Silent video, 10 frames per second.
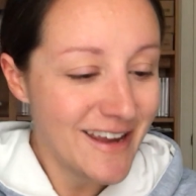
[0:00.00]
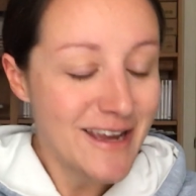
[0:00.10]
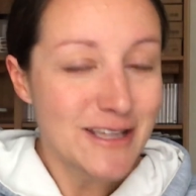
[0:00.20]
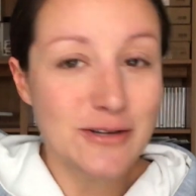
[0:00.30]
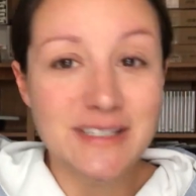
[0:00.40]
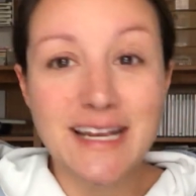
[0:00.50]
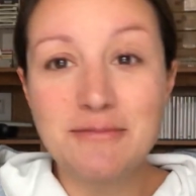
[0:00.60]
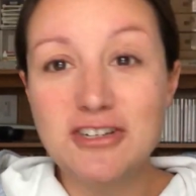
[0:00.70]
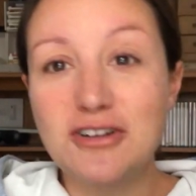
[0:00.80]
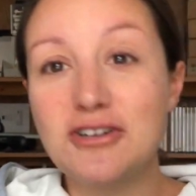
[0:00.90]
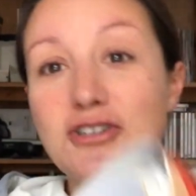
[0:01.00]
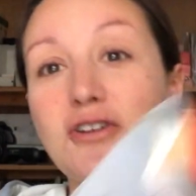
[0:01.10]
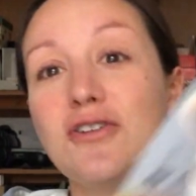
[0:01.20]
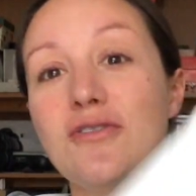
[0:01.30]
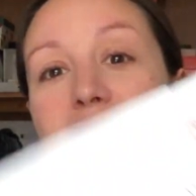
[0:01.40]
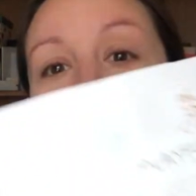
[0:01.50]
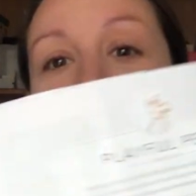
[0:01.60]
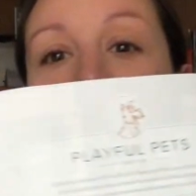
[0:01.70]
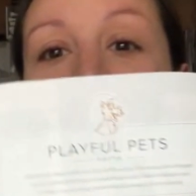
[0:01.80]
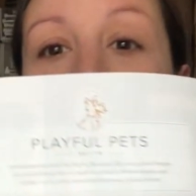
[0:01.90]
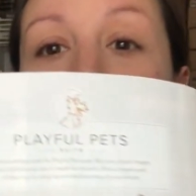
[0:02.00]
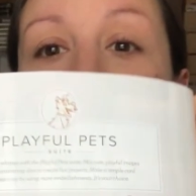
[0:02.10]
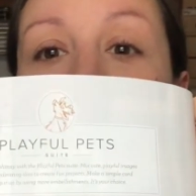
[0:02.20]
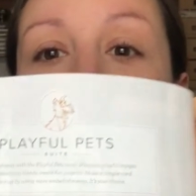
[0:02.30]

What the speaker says: So instead, I'm just going to show you the page of the catalog